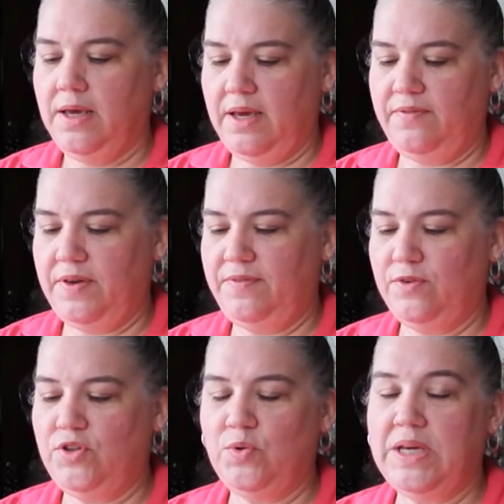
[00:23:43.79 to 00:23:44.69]
If, if
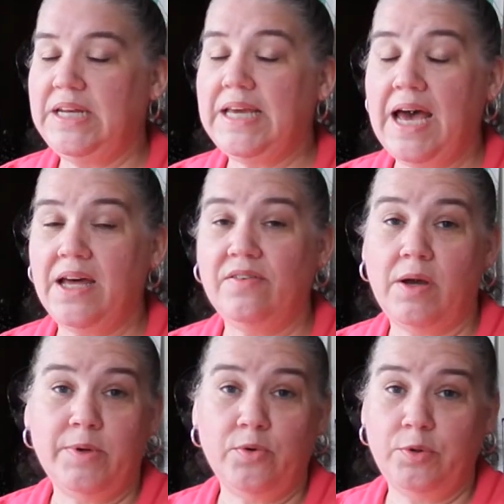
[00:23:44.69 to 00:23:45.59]
you do any kind of
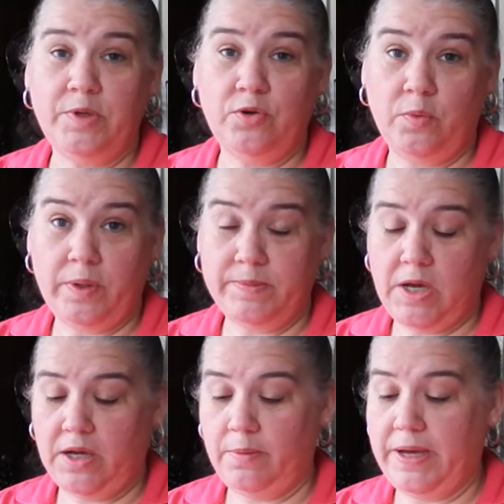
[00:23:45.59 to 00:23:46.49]
amigurumi, you know what I'm
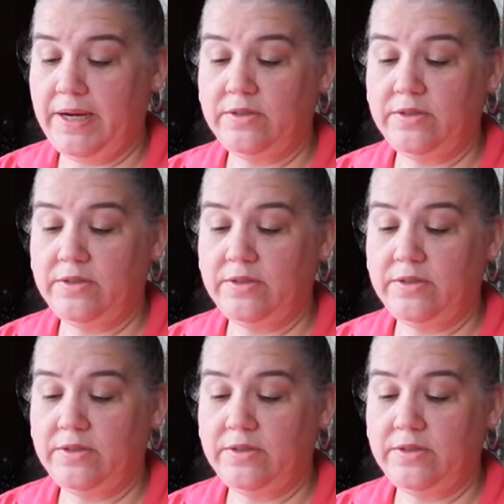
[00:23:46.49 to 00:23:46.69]
talking about.